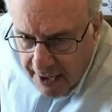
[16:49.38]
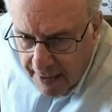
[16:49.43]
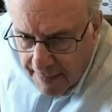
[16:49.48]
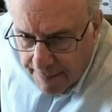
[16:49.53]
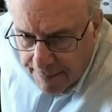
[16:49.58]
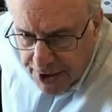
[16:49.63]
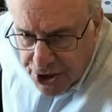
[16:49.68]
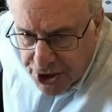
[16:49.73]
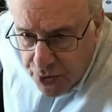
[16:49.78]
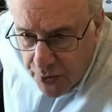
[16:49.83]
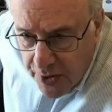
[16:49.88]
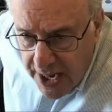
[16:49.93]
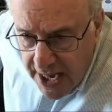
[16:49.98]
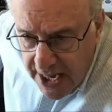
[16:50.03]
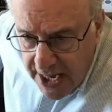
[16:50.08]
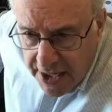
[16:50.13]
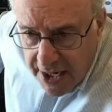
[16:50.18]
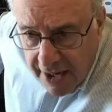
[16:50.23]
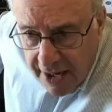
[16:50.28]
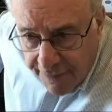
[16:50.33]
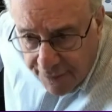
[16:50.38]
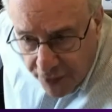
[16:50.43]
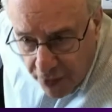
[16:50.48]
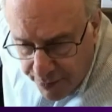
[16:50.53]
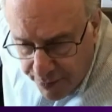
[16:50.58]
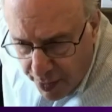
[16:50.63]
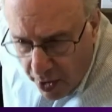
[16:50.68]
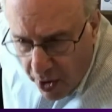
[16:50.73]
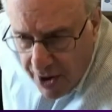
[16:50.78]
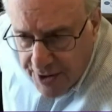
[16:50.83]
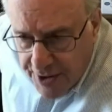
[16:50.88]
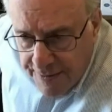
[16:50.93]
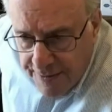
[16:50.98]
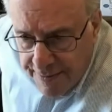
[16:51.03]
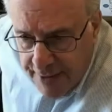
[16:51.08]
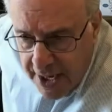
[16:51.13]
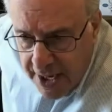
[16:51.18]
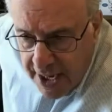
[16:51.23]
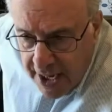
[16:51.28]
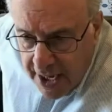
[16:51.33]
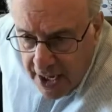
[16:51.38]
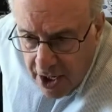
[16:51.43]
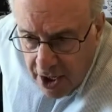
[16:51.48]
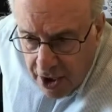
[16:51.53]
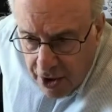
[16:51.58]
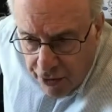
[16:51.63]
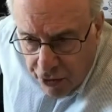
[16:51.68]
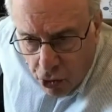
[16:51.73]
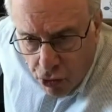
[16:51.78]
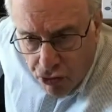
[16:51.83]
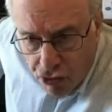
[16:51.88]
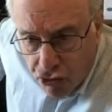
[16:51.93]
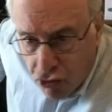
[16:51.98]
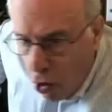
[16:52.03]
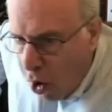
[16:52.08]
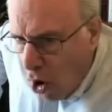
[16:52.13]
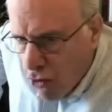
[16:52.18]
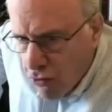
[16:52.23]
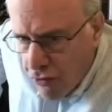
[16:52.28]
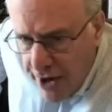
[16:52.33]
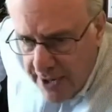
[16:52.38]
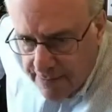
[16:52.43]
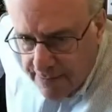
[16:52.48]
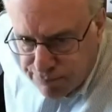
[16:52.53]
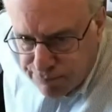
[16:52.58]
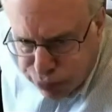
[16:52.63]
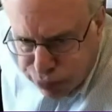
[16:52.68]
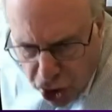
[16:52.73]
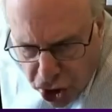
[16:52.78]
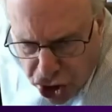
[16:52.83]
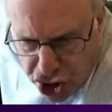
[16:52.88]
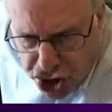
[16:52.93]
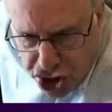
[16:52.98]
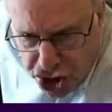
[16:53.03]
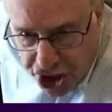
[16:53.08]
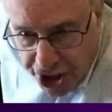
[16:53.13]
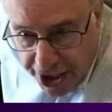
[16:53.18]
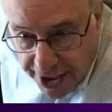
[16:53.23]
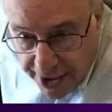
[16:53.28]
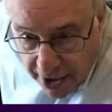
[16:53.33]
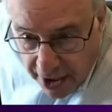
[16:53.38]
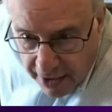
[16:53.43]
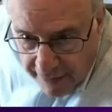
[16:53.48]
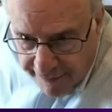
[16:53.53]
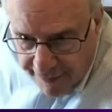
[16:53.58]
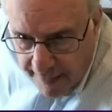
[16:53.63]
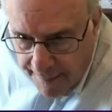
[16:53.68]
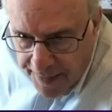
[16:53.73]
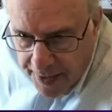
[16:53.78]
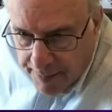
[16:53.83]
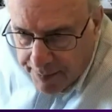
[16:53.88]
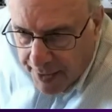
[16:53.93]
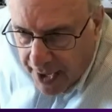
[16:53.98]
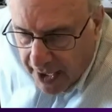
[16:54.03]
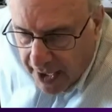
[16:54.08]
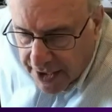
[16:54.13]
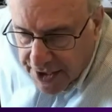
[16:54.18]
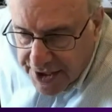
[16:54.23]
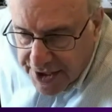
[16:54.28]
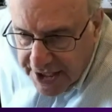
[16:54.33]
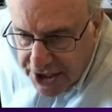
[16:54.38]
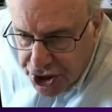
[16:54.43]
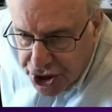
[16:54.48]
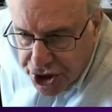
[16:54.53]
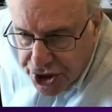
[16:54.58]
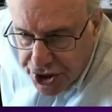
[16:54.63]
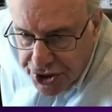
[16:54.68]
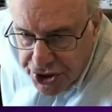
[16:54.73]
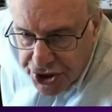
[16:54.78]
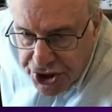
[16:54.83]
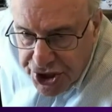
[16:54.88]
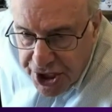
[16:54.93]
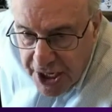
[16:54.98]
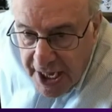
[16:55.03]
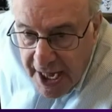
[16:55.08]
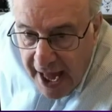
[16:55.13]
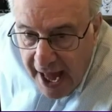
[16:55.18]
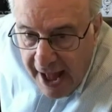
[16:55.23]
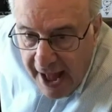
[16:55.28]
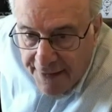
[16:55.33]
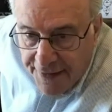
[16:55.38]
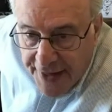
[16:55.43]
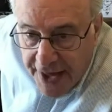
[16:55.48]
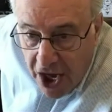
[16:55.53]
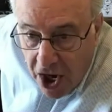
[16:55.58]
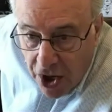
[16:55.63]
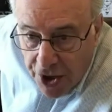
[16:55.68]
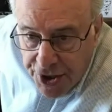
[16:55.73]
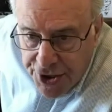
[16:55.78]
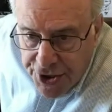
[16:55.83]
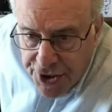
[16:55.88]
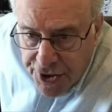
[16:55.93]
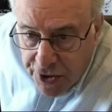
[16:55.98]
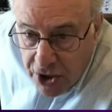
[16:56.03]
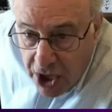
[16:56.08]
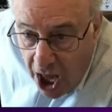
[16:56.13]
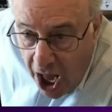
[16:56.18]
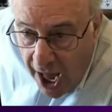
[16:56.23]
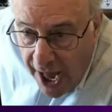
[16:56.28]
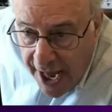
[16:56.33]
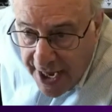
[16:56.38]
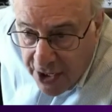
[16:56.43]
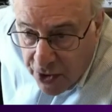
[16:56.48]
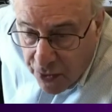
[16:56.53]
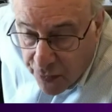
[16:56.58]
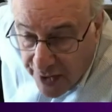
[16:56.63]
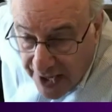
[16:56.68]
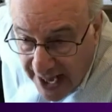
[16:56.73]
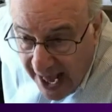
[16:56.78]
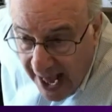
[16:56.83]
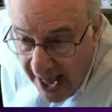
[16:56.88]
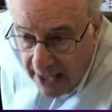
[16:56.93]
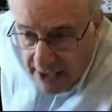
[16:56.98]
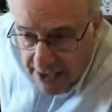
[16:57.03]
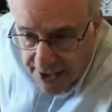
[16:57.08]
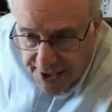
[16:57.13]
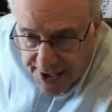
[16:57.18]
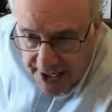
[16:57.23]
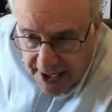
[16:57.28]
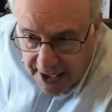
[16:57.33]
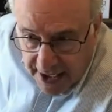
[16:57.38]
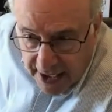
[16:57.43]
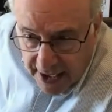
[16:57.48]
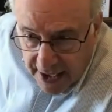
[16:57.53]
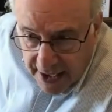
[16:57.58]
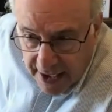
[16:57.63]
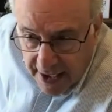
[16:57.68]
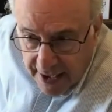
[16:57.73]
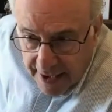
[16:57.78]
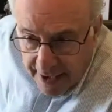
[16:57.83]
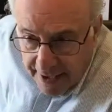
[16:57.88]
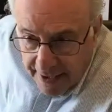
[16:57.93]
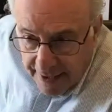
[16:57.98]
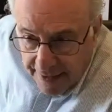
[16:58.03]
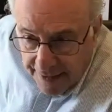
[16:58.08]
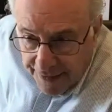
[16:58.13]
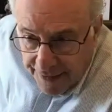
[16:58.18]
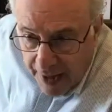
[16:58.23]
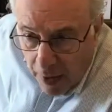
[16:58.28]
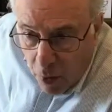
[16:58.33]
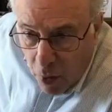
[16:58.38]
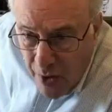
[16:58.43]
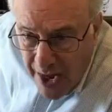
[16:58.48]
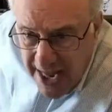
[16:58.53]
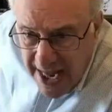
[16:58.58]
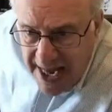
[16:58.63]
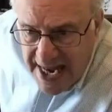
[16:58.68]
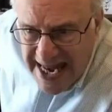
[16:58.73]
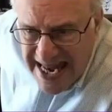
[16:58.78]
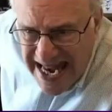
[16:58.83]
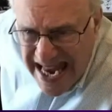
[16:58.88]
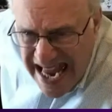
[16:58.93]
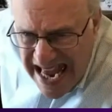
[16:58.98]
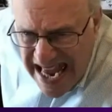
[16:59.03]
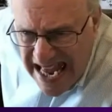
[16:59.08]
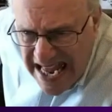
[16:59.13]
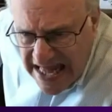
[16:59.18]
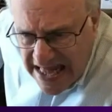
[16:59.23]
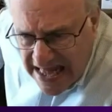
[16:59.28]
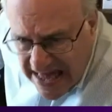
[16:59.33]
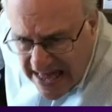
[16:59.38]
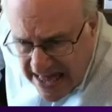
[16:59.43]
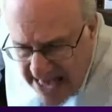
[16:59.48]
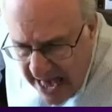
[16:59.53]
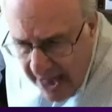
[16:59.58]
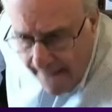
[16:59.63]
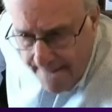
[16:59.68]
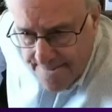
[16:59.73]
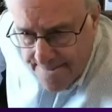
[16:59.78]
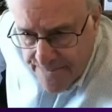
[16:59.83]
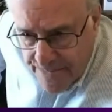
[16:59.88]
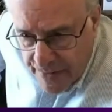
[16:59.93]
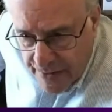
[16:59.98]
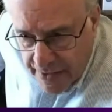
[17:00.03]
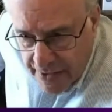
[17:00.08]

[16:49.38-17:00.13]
between, if you pardon me, the roaring bullshit from the politicians and the underlying reality that we need them.